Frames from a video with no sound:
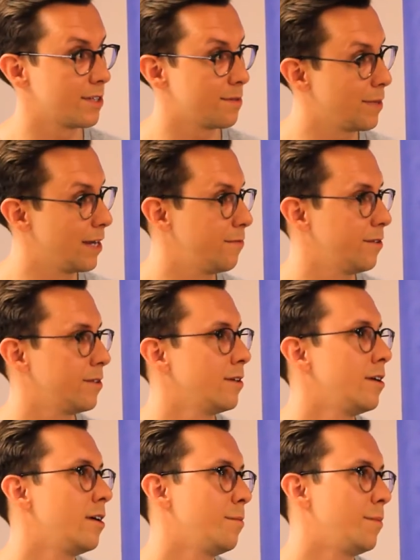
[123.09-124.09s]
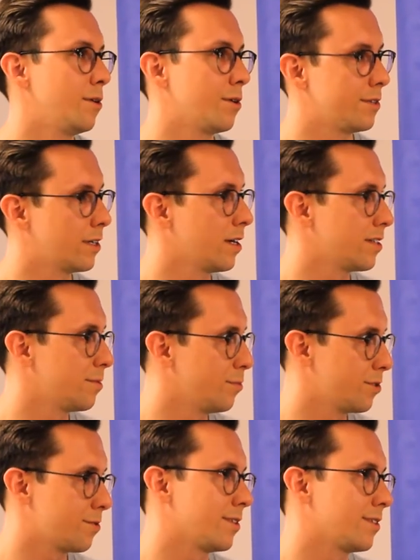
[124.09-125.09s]
trust Payfit because the
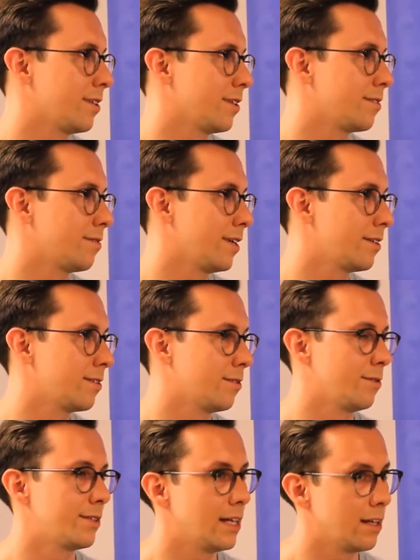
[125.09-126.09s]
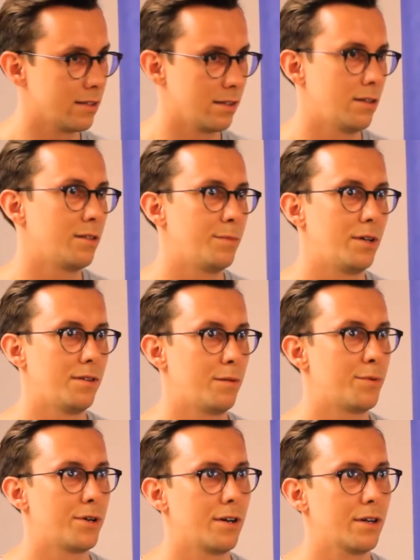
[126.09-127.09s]
customers trust us, right? Mm-hmm. So it tells a lot about
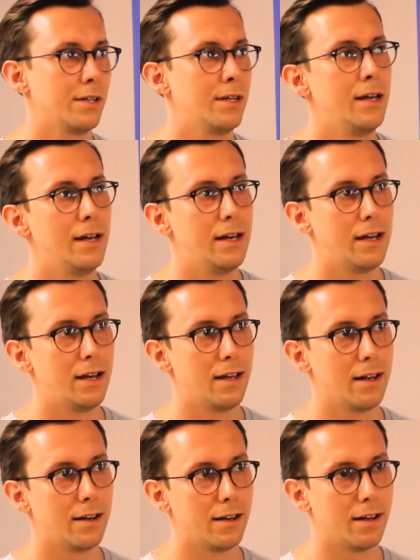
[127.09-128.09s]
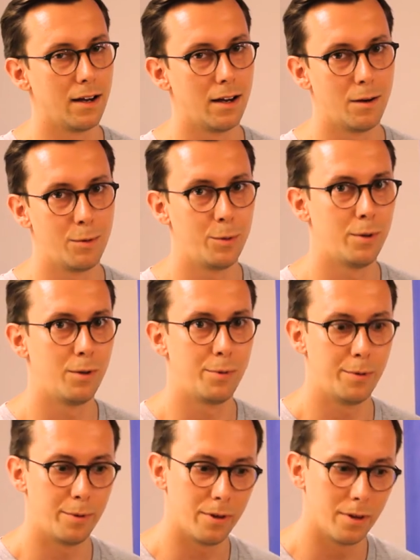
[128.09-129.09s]
our product, and we
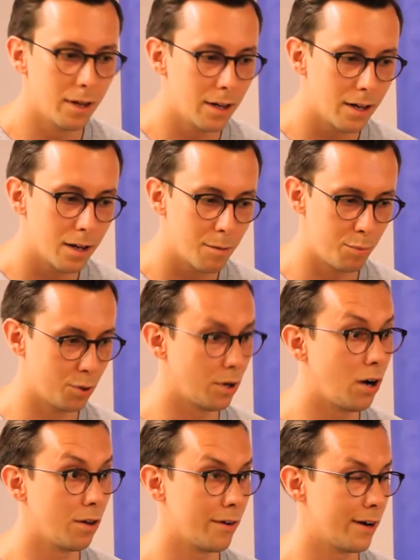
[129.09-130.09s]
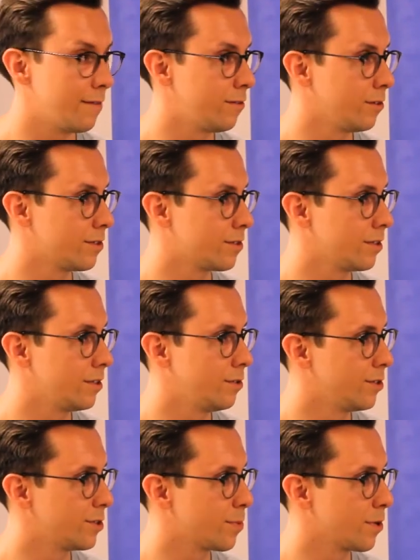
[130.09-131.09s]
will put all our efforts
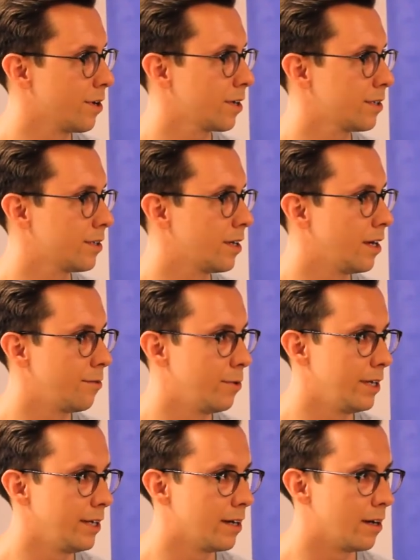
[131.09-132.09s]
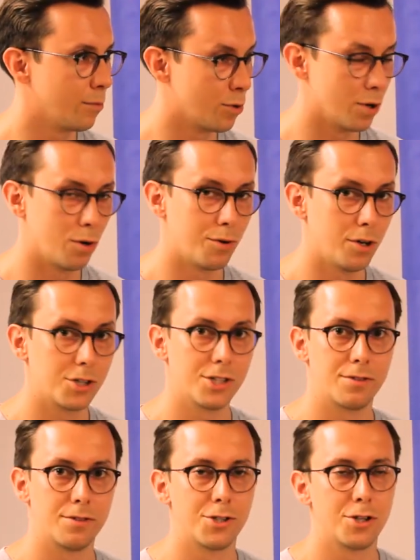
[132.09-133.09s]
into this product and really grow not
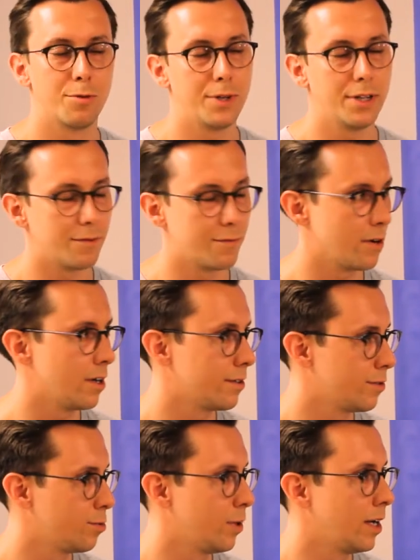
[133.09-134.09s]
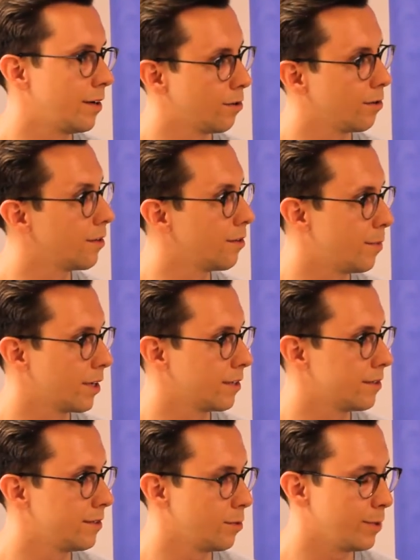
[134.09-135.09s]
just in Germany and France as well and all other
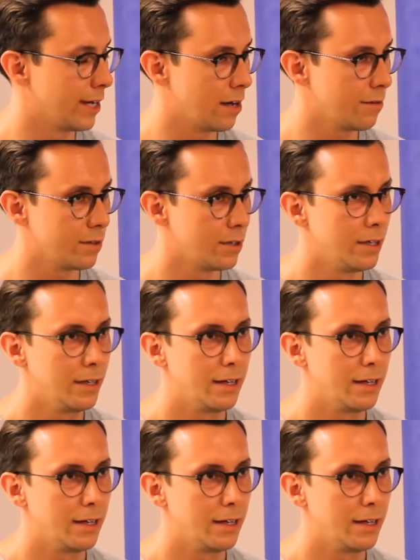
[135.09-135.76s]
markets that we have.